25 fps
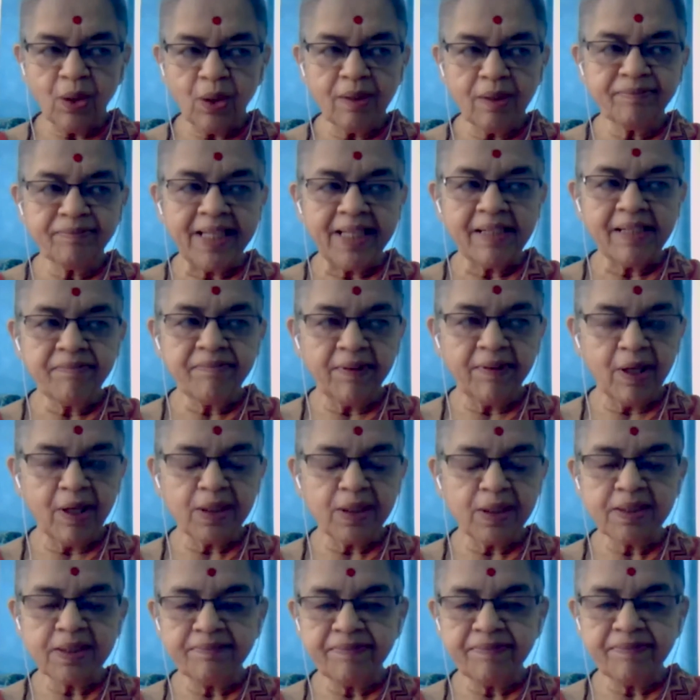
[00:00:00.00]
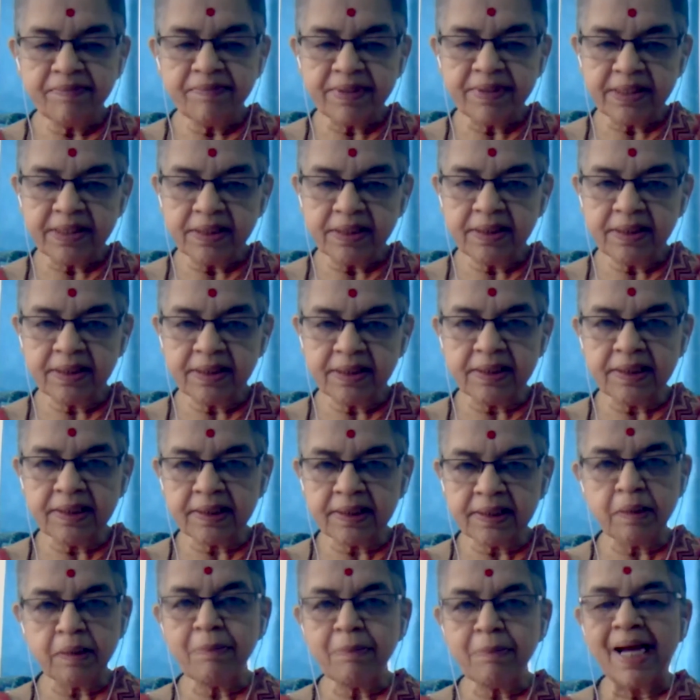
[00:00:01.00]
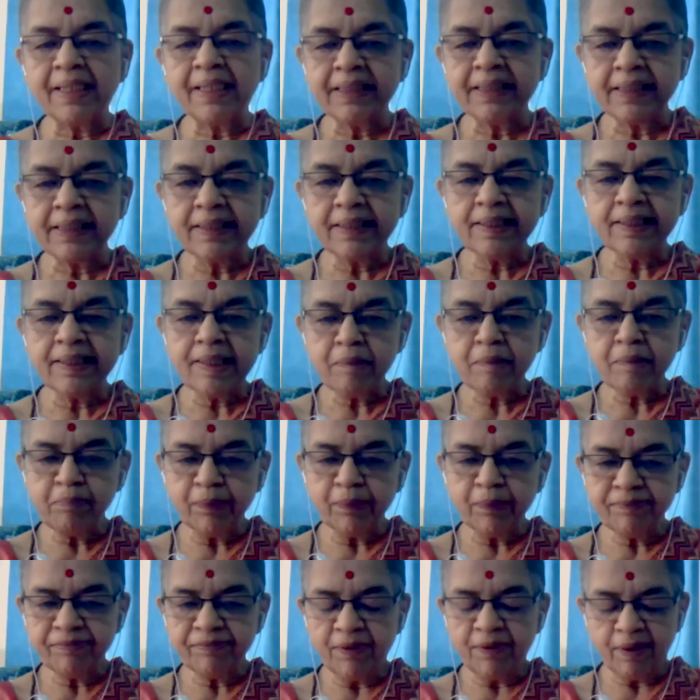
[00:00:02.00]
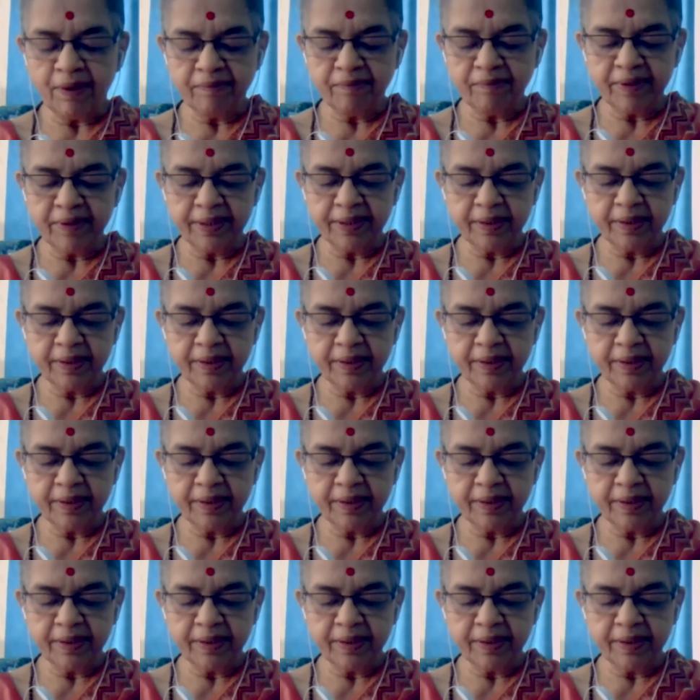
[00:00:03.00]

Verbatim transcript: of that philosophy which is systematically put forward.